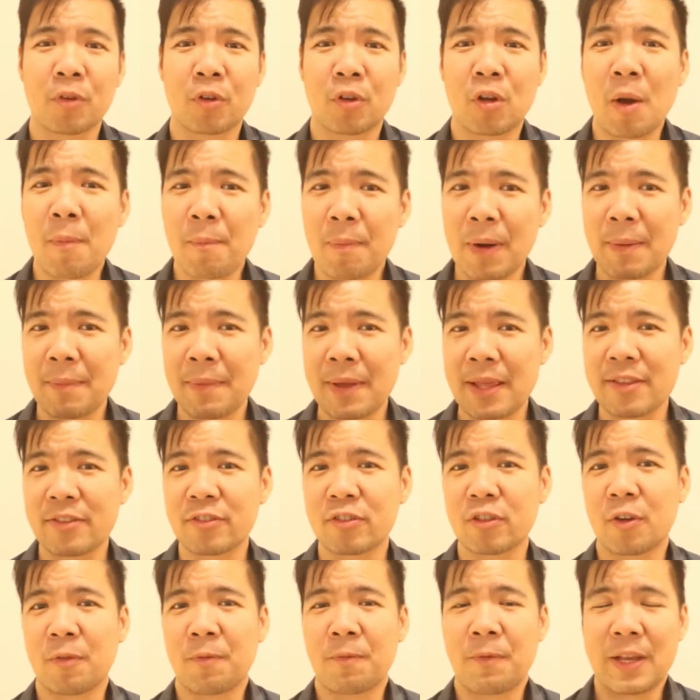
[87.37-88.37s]

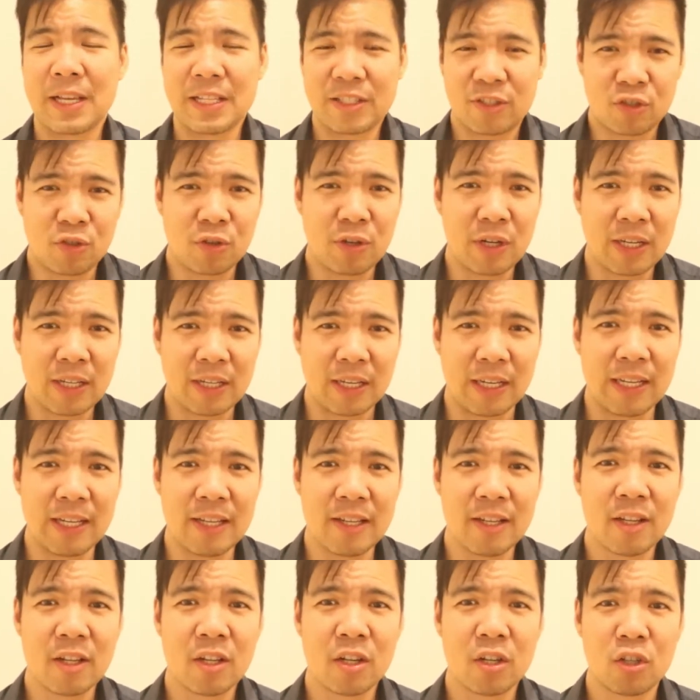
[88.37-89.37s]
complements of
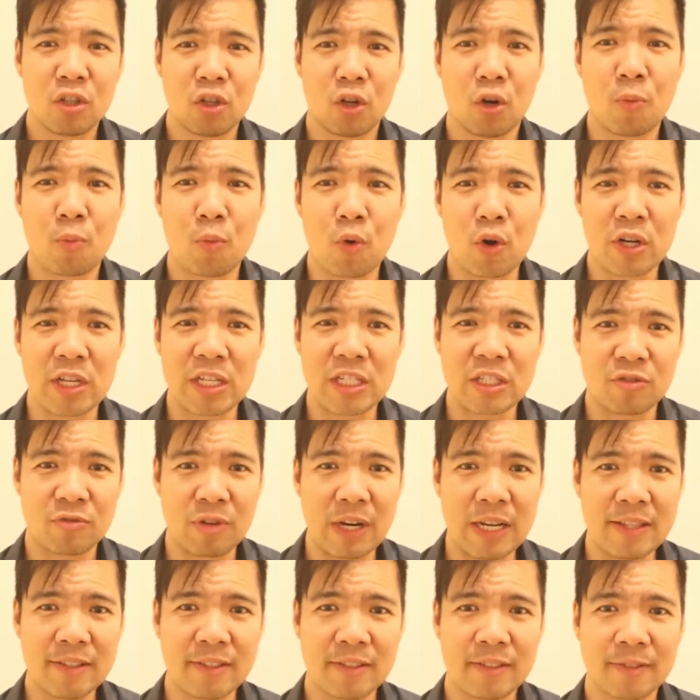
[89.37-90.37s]
historically low mortgage
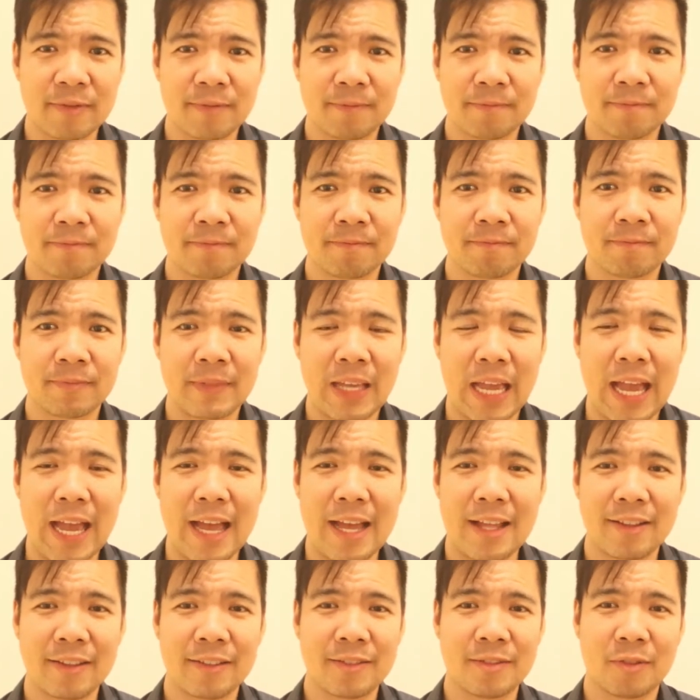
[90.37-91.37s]
rates,
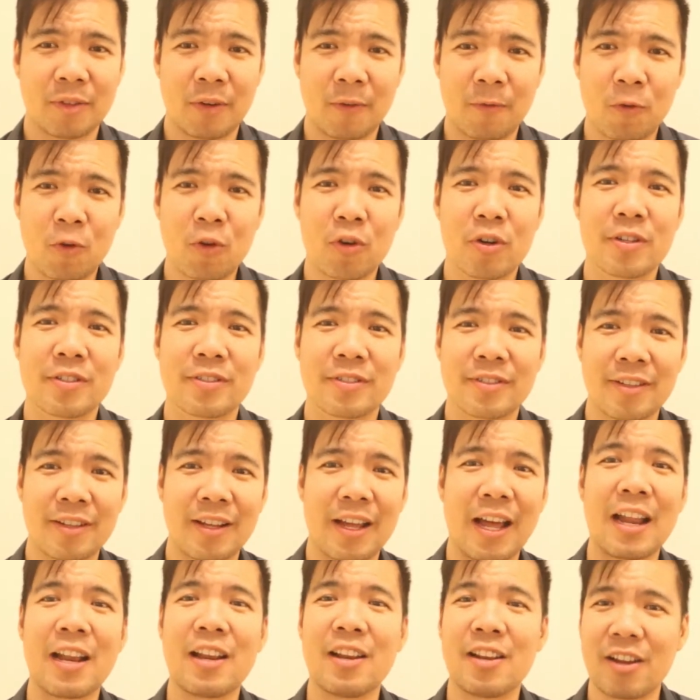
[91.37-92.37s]
and of course
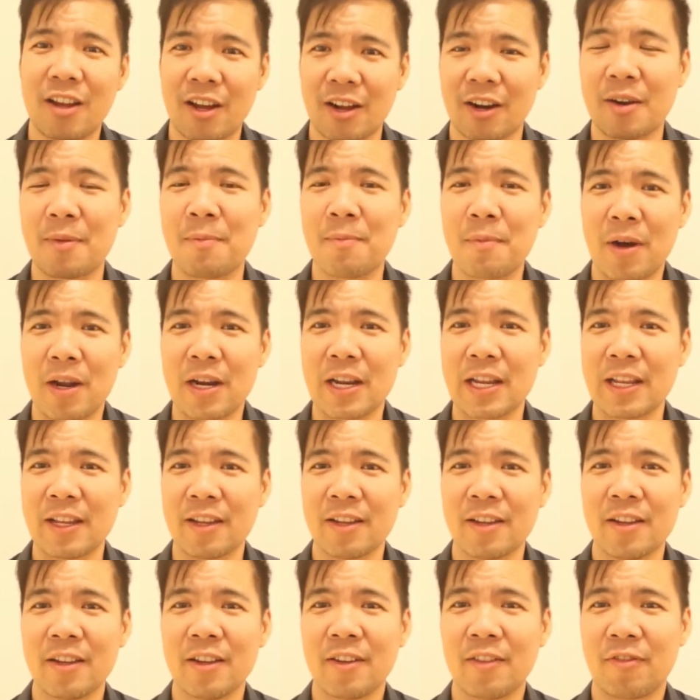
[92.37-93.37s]
a lot of
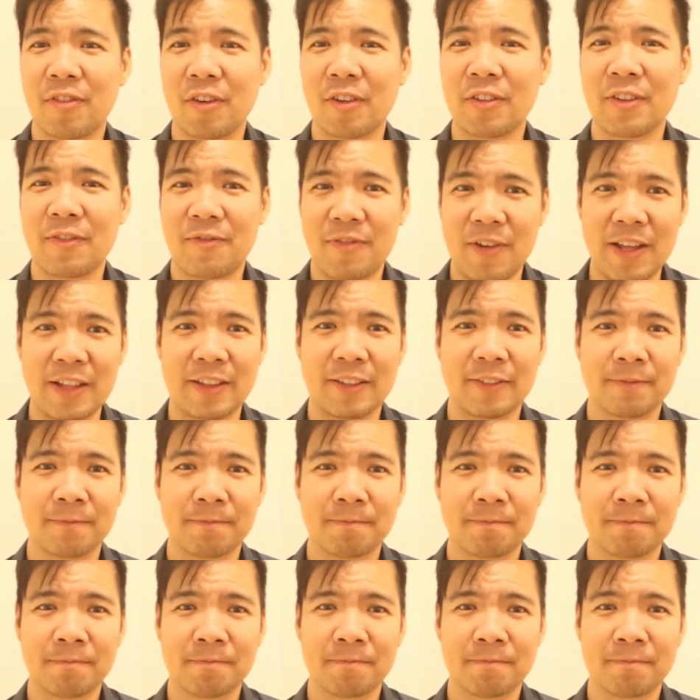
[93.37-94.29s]
money from the Fed.